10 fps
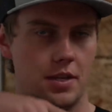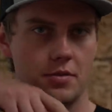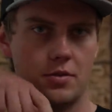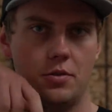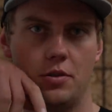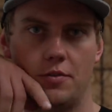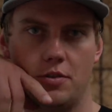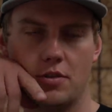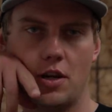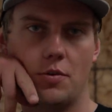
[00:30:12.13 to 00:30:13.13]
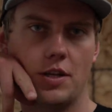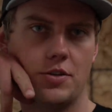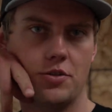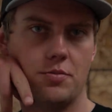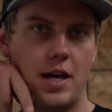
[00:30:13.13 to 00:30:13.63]
It was cool if you saw when I
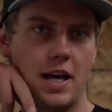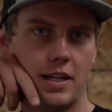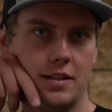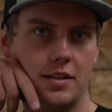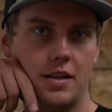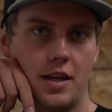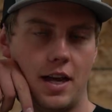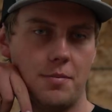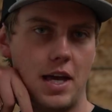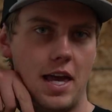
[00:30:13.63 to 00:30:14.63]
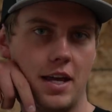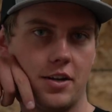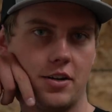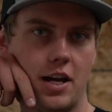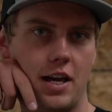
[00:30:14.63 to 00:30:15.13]
drew back and I had my
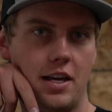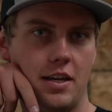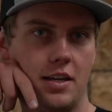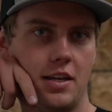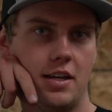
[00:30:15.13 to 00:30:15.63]
anchor right,